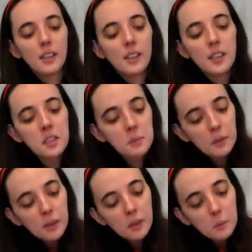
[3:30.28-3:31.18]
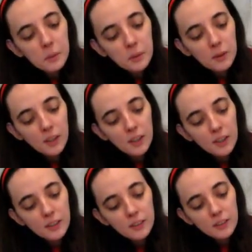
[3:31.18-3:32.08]
is we're going to
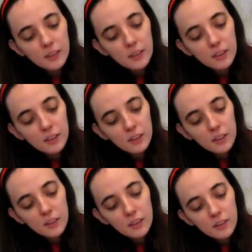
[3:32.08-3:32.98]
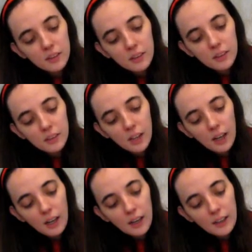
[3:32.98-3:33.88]
put a little
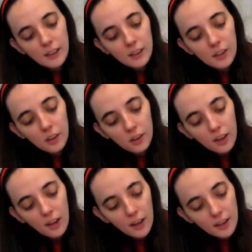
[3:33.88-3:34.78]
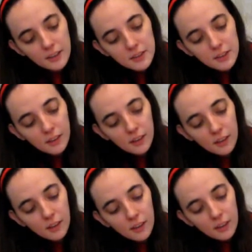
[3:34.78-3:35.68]
eye, coal eyes,
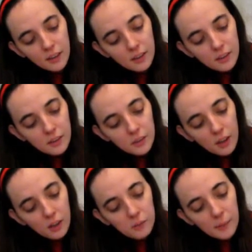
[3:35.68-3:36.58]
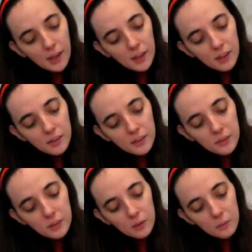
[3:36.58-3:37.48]
little coal mouth. If
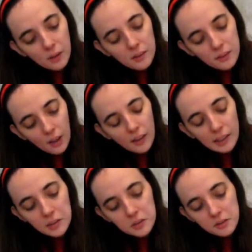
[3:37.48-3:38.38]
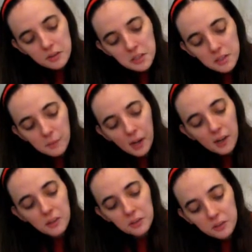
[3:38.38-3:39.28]
you don't want to dot the
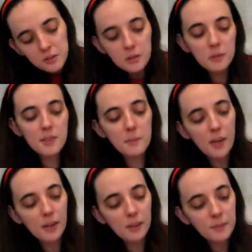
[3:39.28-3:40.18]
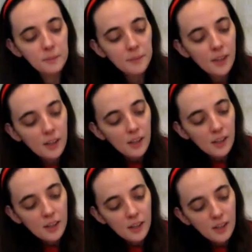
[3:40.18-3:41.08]
smile, you could just do a smile.
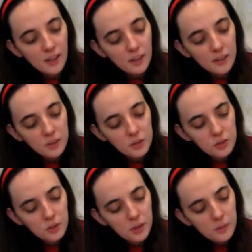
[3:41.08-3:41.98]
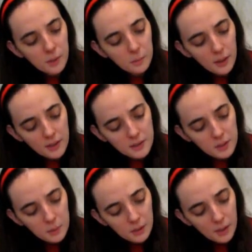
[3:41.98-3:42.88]
And 2 to 3 buttons,
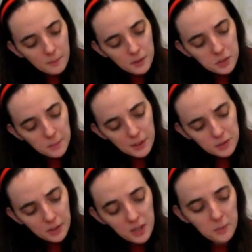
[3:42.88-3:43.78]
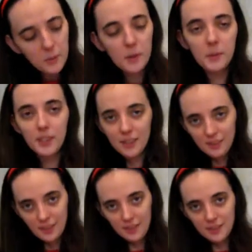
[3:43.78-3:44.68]
depending on how much space you got to work with,
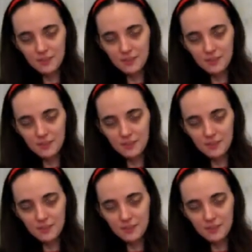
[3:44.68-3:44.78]
because